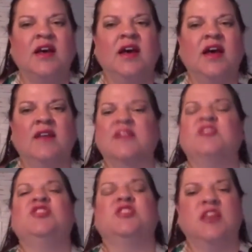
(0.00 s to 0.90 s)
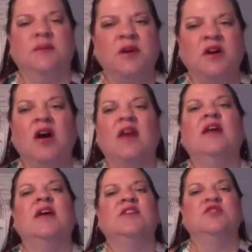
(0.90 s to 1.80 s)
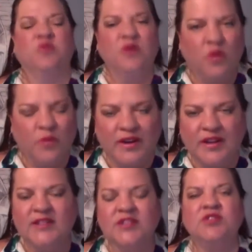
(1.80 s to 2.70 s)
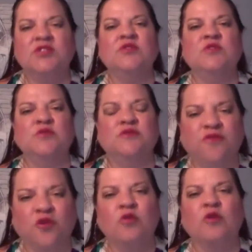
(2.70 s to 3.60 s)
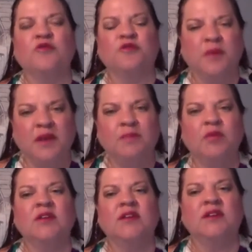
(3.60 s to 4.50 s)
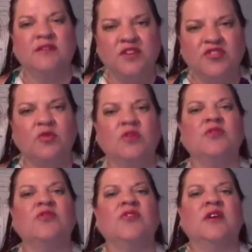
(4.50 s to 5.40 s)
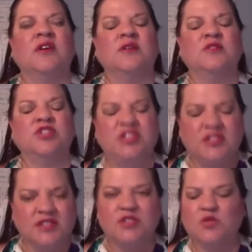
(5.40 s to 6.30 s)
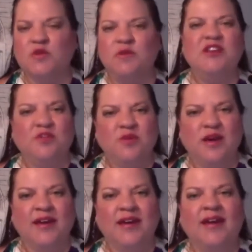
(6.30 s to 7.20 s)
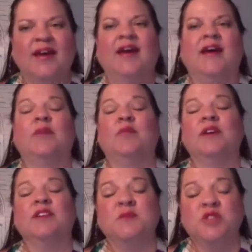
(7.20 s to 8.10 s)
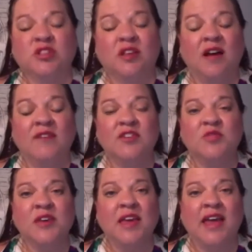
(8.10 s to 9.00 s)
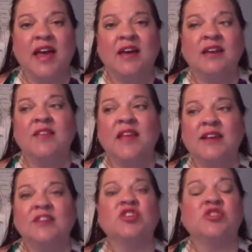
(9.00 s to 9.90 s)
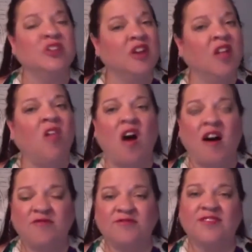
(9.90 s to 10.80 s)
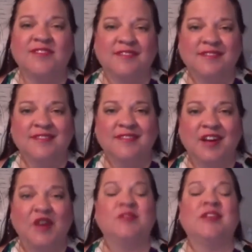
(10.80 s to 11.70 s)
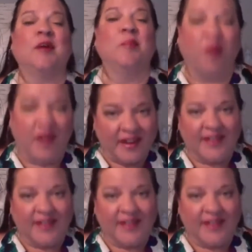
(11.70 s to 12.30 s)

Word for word: And let's just keeping on doing what we need to do to move forward for people and individuals, what Jesus would be doing, and bring as much love as we can, and then turn it all off and go take a break.